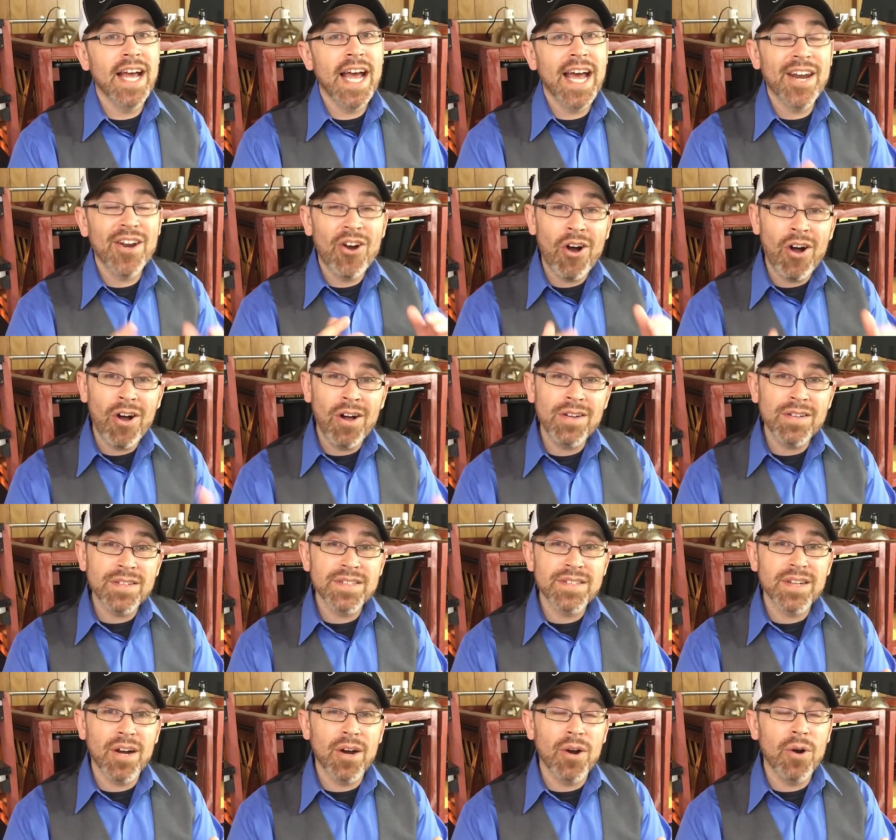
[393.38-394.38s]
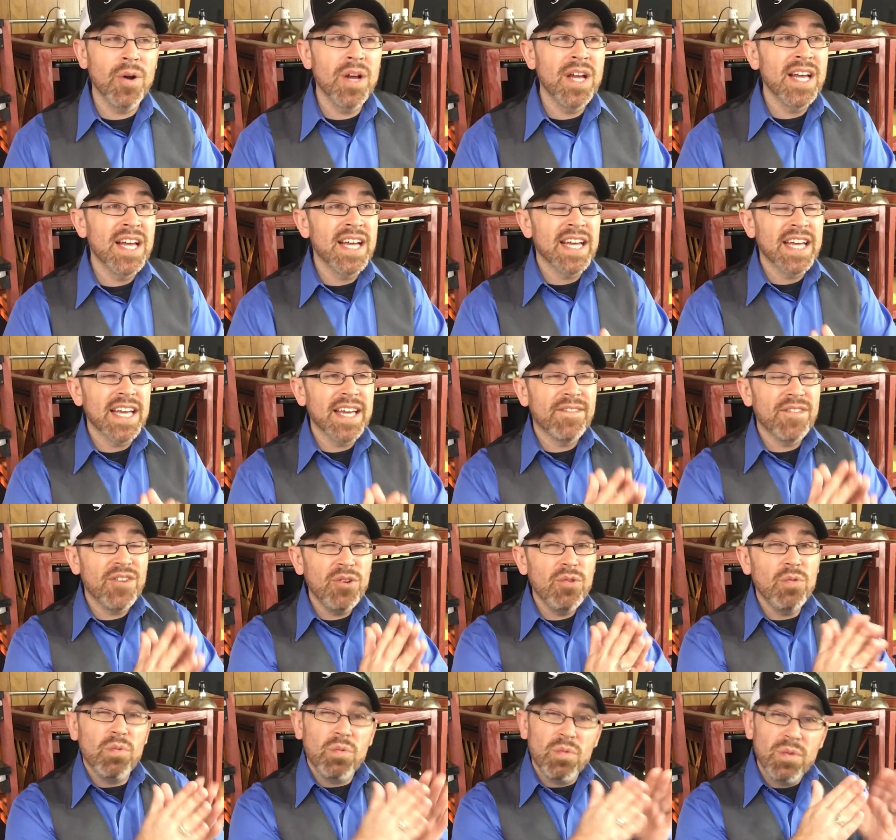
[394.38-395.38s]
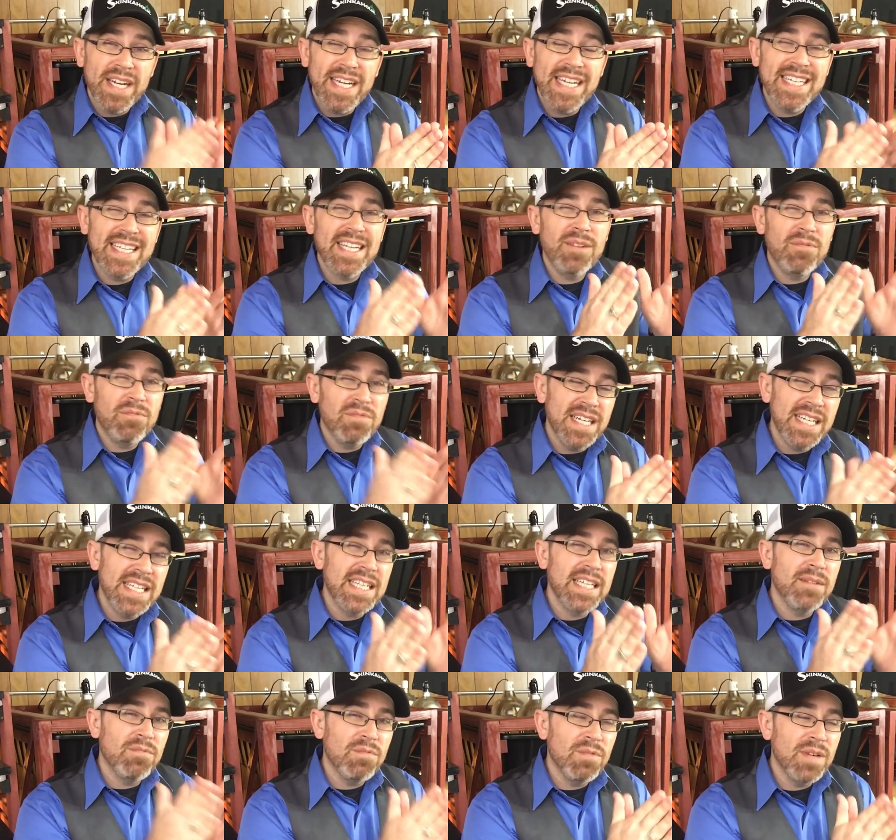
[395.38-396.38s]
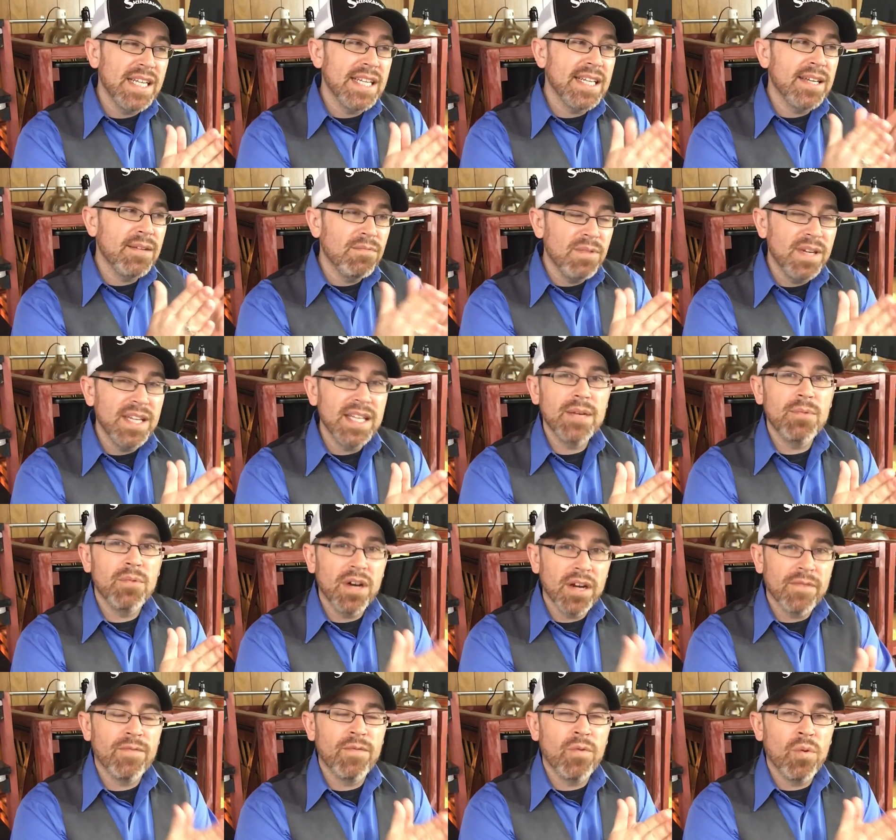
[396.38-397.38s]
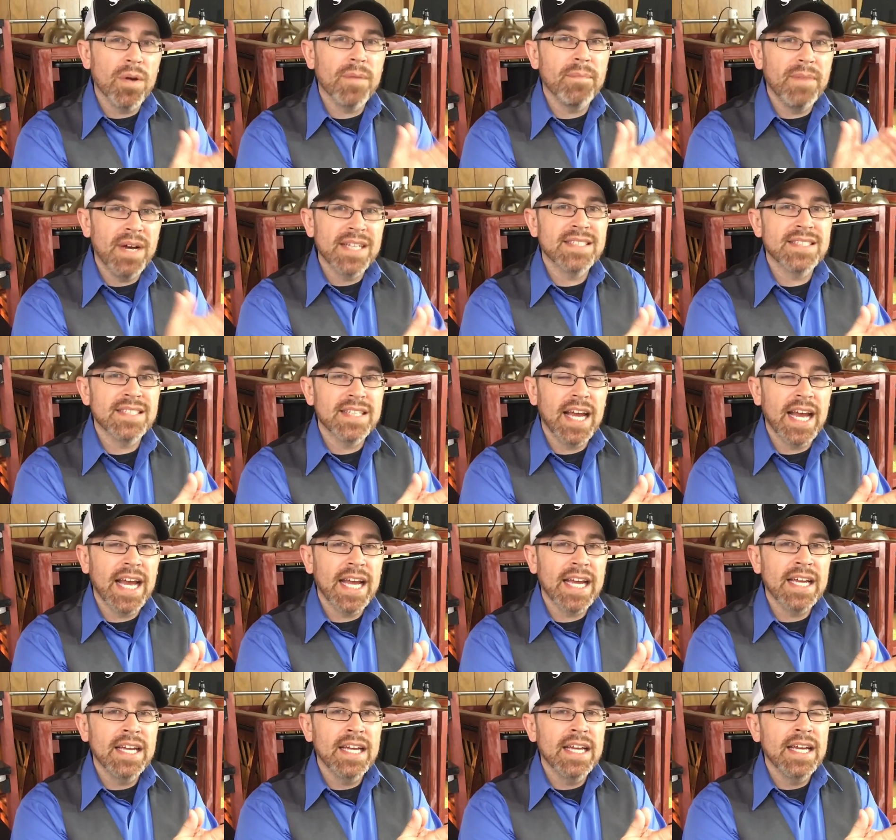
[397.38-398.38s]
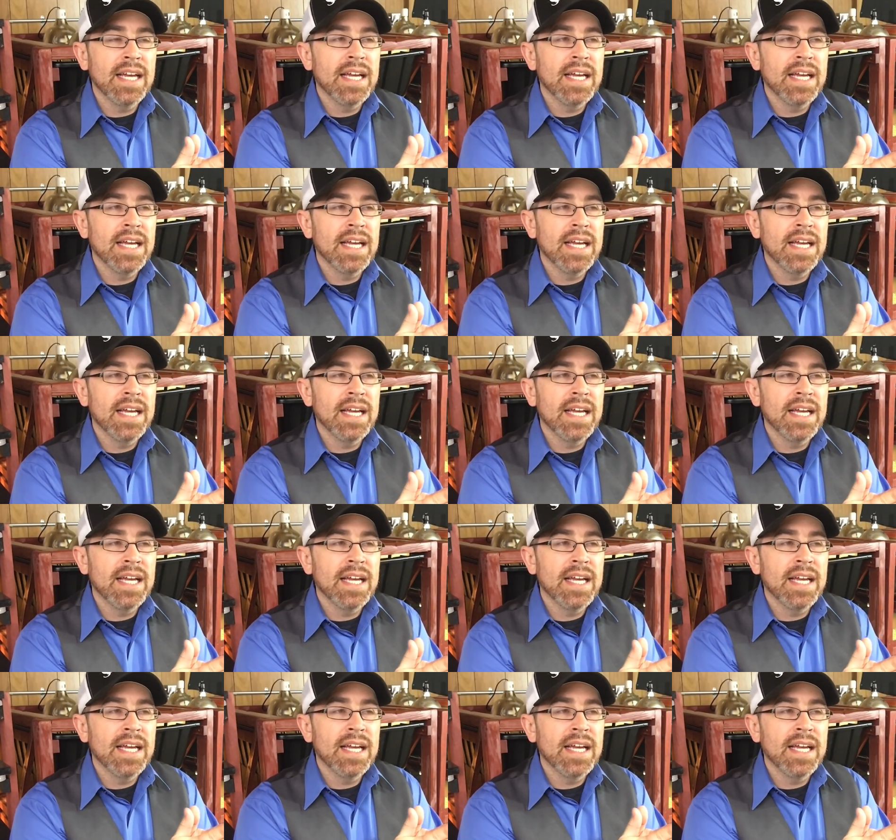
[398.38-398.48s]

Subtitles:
And also, if you really, really, really, really want a Ford Mustang,